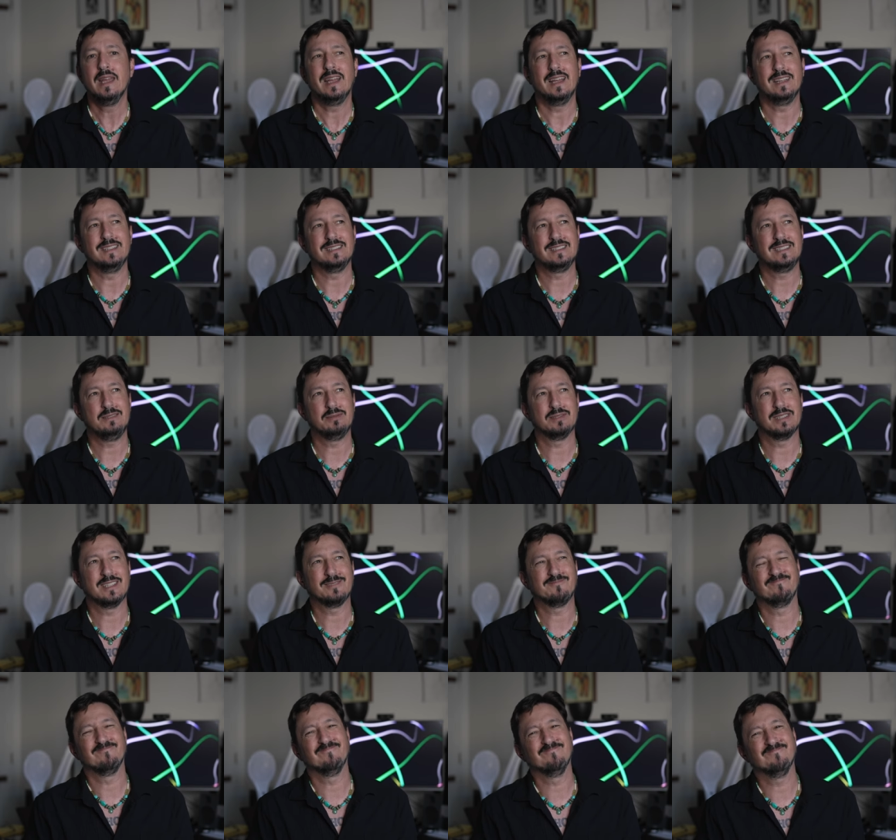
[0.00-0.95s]
And she was
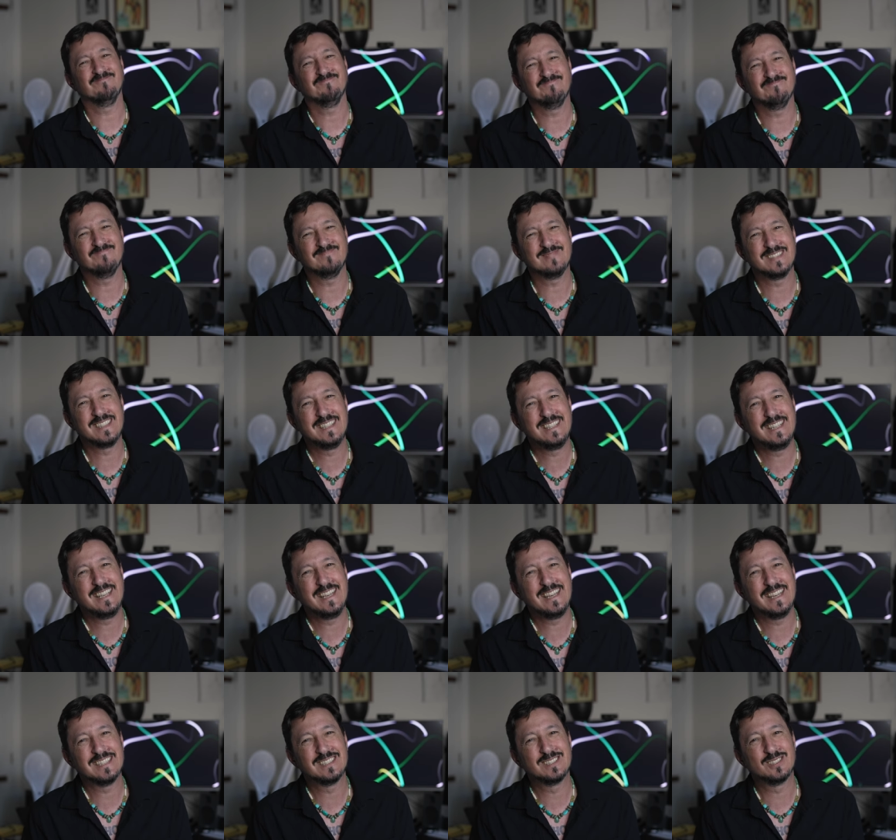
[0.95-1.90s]
like, mm,
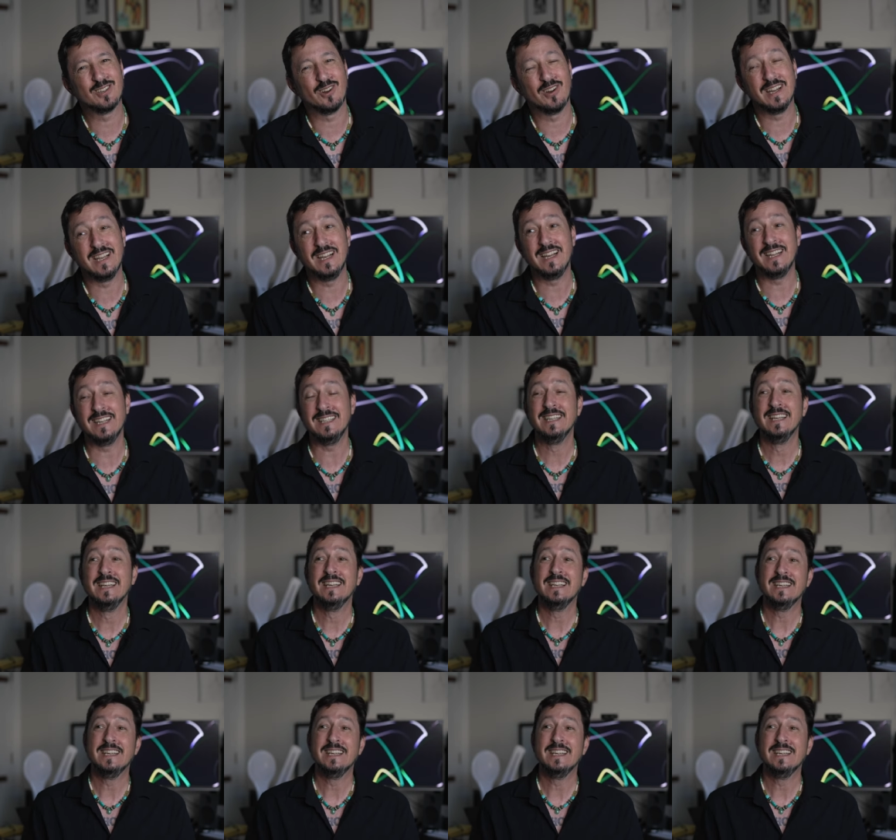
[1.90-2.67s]
yeah, sorry, hun.